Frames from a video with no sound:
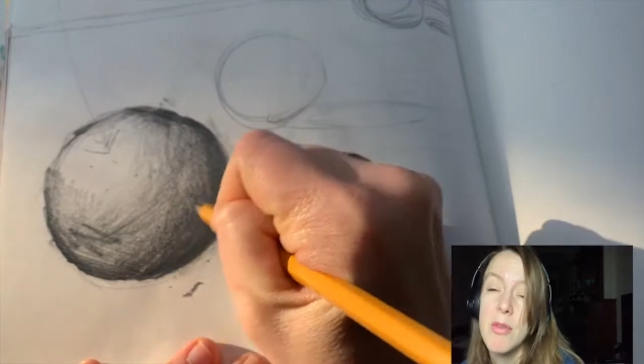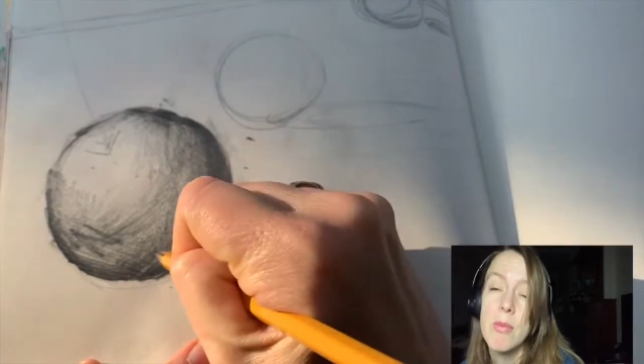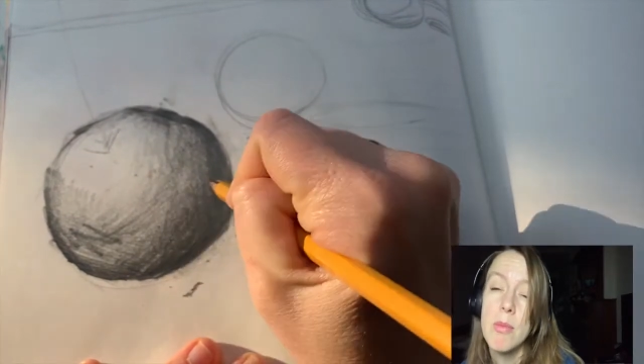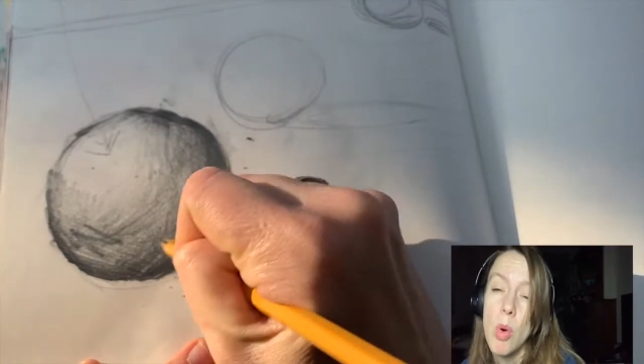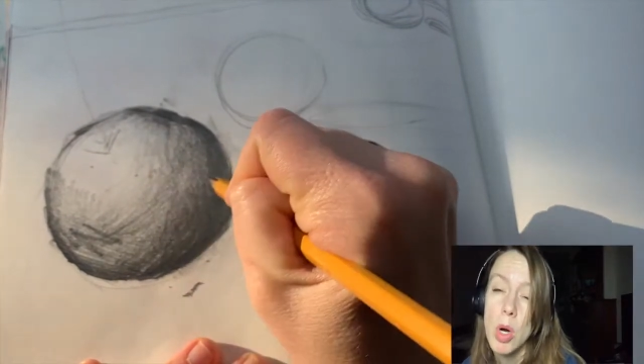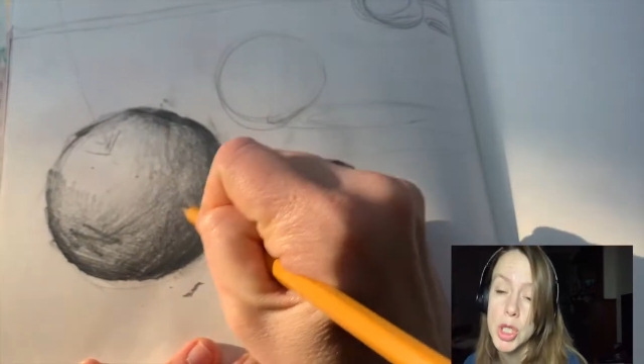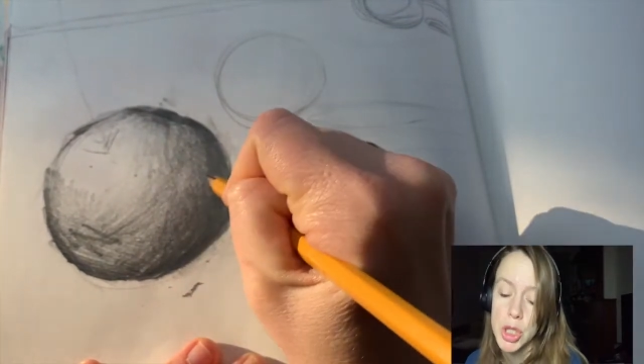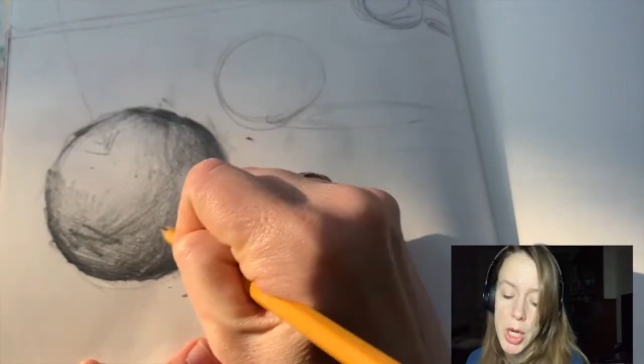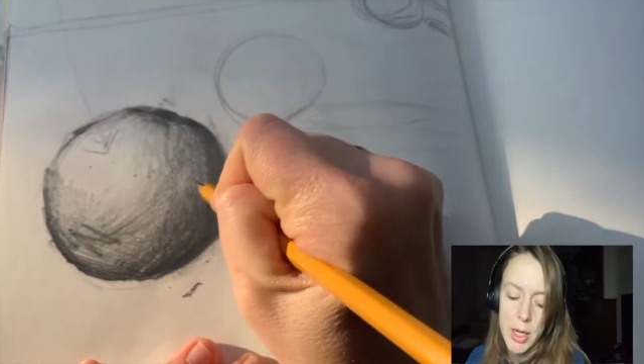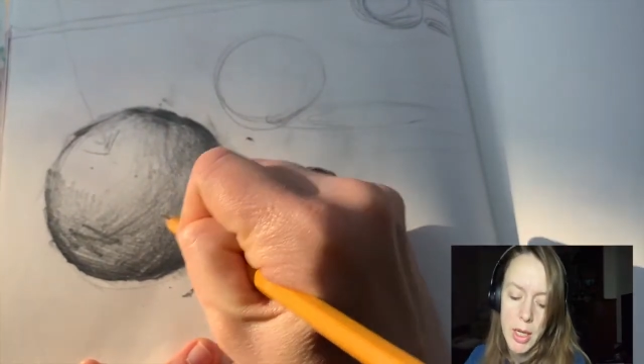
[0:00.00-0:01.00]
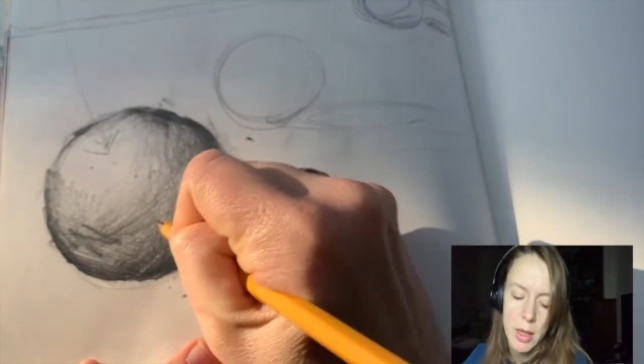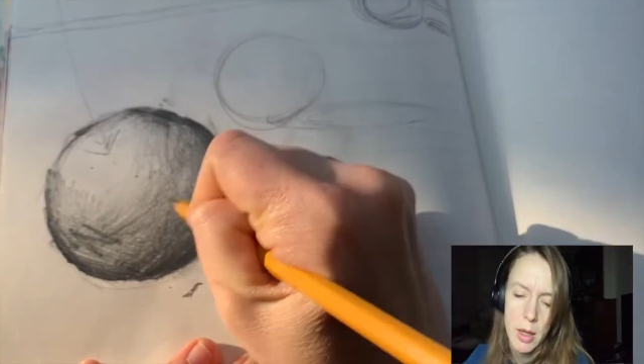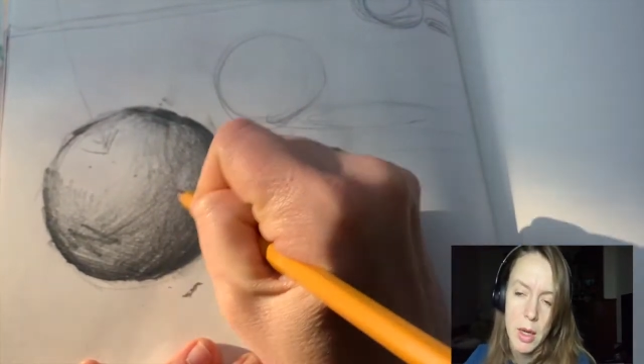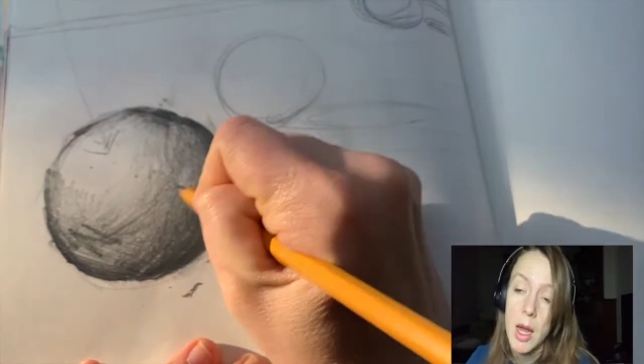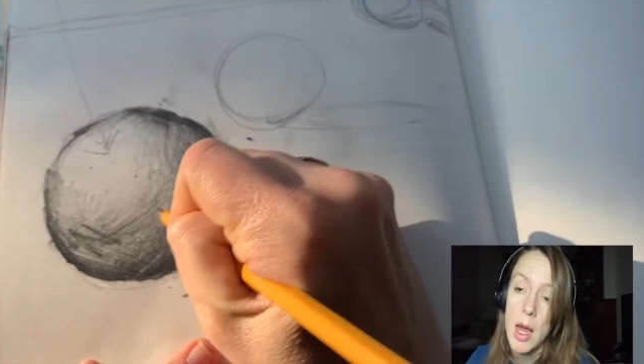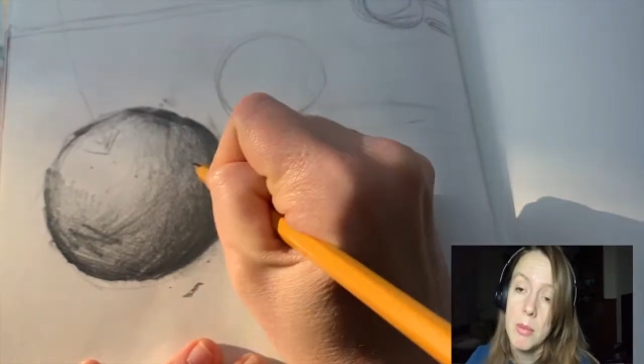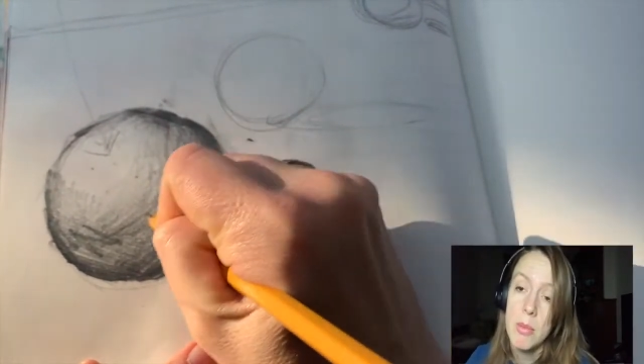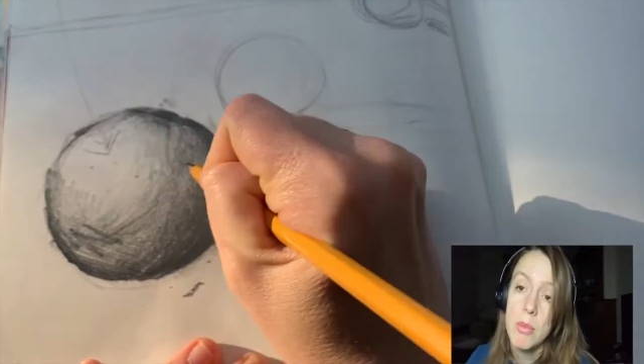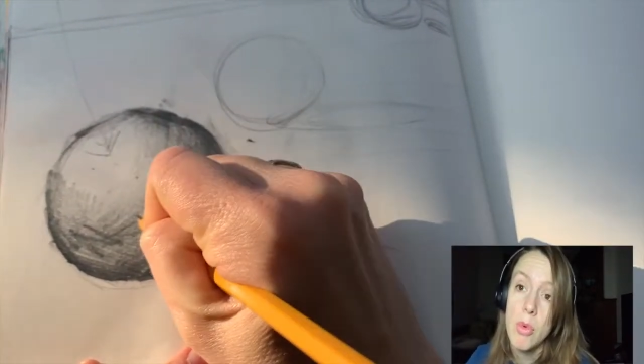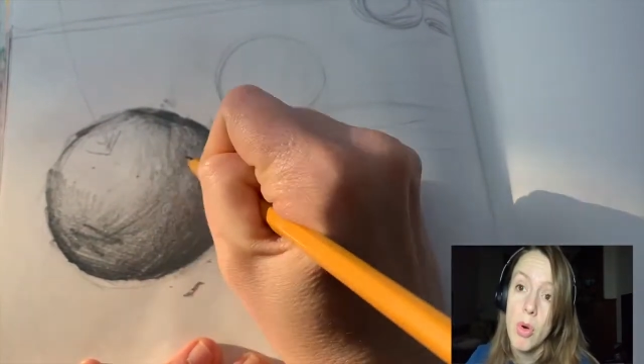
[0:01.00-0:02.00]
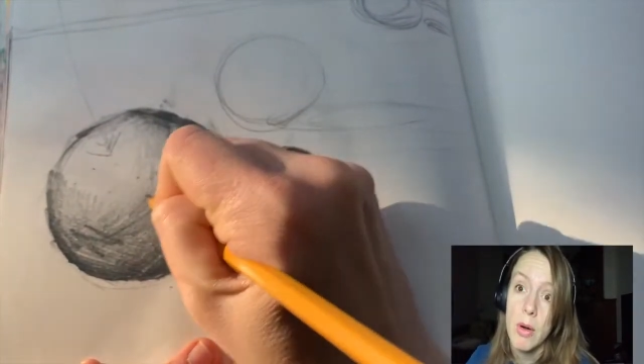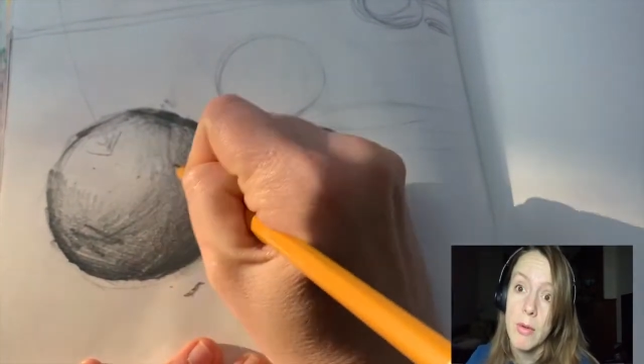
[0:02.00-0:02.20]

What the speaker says: more shading and more